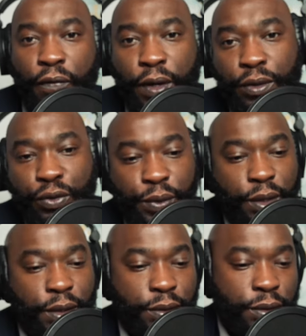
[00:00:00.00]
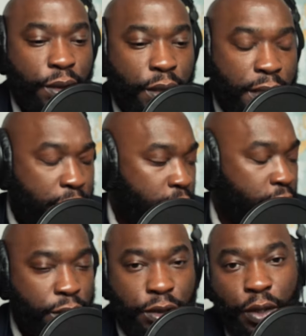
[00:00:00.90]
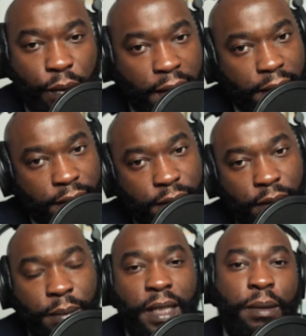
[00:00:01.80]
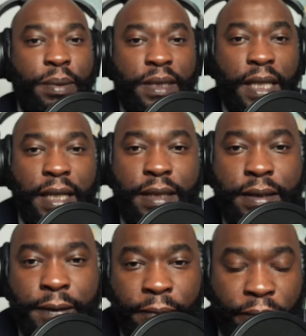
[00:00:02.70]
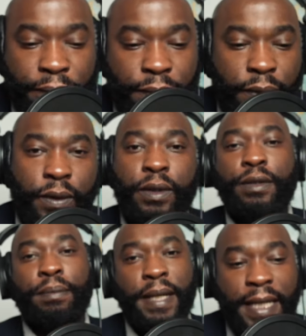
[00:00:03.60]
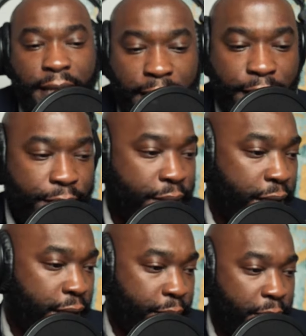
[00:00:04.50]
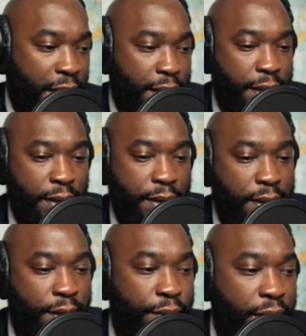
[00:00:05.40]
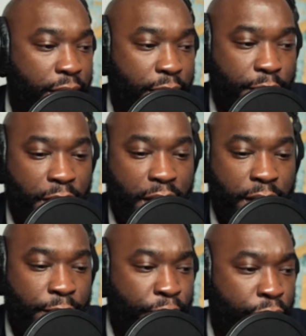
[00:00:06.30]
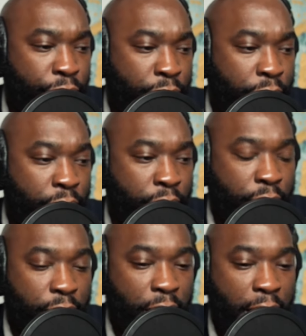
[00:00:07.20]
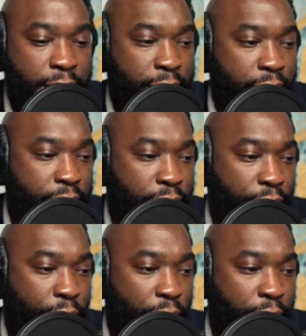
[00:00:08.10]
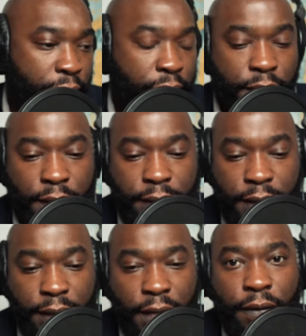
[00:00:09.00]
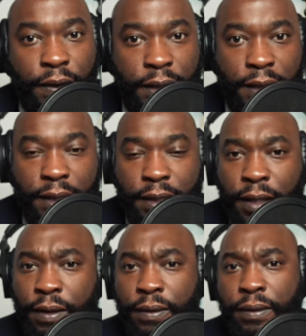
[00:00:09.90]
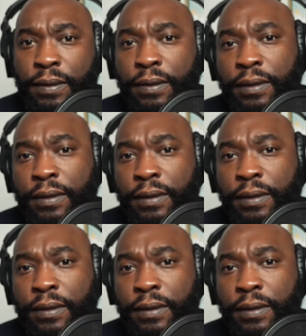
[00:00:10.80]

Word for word: Folks, we going to jump right into the meat and potatoes. It's Monday. We getting back, clicking, we getting back. Locked into the work. I thank y'all for clicking on.